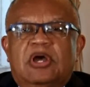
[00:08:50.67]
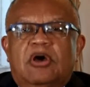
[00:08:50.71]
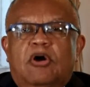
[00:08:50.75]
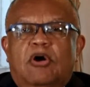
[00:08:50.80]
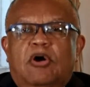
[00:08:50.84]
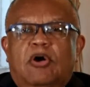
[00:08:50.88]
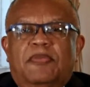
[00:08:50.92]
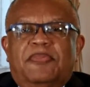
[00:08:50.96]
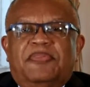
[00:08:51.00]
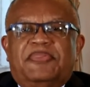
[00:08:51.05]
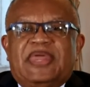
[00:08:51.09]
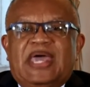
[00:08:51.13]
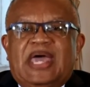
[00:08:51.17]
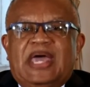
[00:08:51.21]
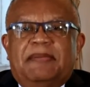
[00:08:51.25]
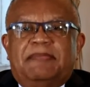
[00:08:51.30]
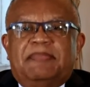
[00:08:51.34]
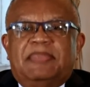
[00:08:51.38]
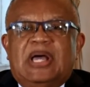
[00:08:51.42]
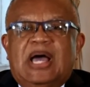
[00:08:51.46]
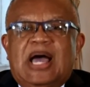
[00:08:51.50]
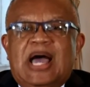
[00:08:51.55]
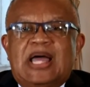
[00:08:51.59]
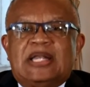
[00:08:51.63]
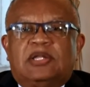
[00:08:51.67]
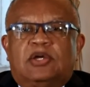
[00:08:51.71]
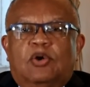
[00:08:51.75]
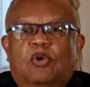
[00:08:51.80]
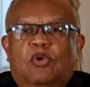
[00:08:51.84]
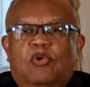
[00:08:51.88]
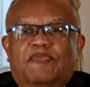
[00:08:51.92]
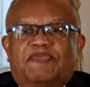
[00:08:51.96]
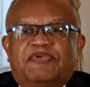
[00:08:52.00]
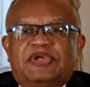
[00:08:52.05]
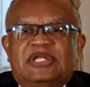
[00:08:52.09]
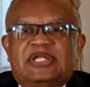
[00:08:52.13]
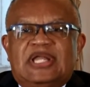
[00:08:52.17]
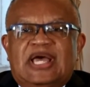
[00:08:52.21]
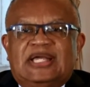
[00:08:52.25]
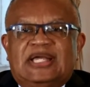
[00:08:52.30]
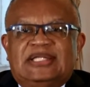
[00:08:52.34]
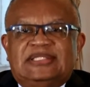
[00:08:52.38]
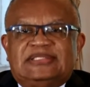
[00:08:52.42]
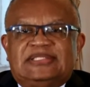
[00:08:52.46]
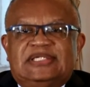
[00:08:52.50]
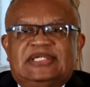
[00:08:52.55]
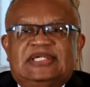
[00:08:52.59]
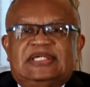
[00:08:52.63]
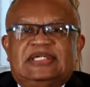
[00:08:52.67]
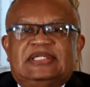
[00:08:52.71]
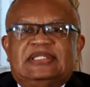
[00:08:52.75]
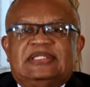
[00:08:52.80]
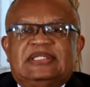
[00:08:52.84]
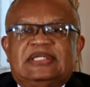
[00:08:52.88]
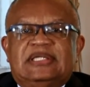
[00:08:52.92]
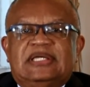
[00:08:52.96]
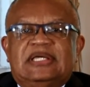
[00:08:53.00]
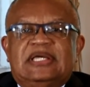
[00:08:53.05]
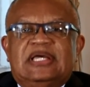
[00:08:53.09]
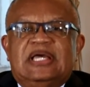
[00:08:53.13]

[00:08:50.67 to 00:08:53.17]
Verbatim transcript: on debt and COVID 19